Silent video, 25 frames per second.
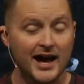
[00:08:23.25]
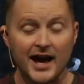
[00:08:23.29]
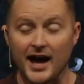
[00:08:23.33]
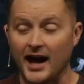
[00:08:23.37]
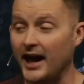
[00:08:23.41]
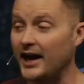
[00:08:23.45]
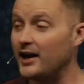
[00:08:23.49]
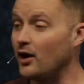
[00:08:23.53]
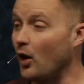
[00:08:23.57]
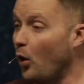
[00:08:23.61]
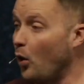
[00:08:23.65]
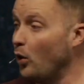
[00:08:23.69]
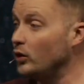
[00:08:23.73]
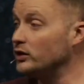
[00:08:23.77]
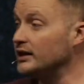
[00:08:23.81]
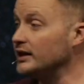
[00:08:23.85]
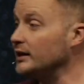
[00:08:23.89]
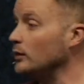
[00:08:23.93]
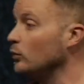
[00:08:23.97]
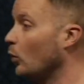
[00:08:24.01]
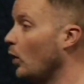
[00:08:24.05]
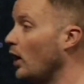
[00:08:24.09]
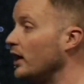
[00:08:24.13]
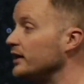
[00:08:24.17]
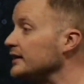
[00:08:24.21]
And only
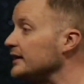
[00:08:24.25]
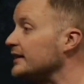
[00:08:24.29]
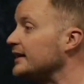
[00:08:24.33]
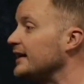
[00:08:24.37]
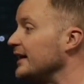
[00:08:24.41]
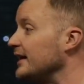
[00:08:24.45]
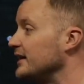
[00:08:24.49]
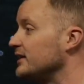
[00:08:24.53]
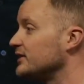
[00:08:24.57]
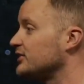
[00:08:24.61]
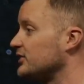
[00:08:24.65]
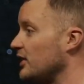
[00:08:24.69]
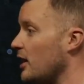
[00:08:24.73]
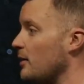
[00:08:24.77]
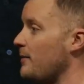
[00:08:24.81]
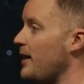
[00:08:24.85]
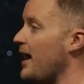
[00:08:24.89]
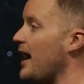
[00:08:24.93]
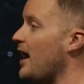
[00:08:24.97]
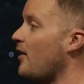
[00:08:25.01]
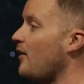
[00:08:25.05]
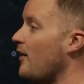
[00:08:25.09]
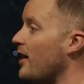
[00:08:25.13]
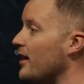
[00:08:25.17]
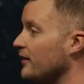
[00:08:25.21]
one kid,
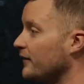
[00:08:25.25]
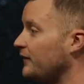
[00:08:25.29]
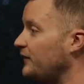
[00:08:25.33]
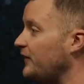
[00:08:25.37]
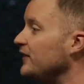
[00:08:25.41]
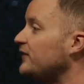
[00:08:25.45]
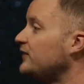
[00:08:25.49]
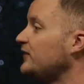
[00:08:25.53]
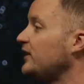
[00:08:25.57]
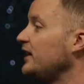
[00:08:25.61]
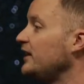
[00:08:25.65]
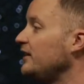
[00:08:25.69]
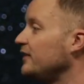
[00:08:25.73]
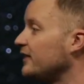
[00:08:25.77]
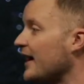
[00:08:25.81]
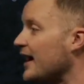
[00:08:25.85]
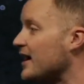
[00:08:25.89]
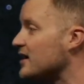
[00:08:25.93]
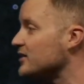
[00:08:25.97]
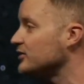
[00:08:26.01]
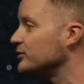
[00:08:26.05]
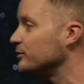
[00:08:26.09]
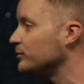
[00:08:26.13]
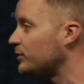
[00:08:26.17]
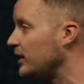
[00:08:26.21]
somehow out of
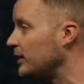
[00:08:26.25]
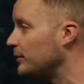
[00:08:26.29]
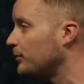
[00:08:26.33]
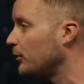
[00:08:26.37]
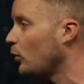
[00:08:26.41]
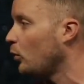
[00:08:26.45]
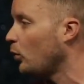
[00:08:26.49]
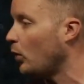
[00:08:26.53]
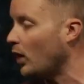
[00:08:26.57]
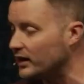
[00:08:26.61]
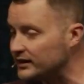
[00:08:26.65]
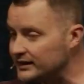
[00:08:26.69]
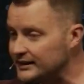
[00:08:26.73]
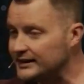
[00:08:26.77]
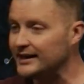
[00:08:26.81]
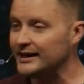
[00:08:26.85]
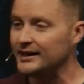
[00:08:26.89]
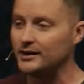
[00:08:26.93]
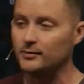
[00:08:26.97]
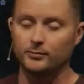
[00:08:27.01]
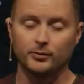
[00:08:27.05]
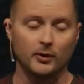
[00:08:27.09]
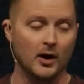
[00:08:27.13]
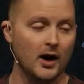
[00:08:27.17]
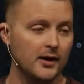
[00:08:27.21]
15,000 people, one
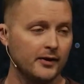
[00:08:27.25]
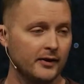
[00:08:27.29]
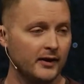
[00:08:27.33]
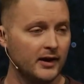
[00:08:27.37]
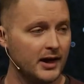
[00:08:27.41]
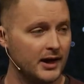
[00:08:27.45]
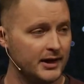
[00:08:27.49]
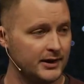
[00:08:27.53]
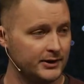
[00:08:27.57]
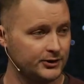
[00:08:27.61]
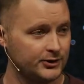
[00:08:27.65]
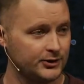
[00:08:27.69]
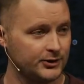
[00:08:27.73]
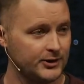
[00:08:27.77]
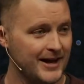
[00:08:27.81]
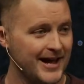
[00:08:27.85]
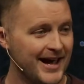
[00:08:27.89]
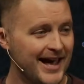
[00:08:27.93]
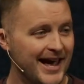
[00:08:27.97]
kid brought lunch.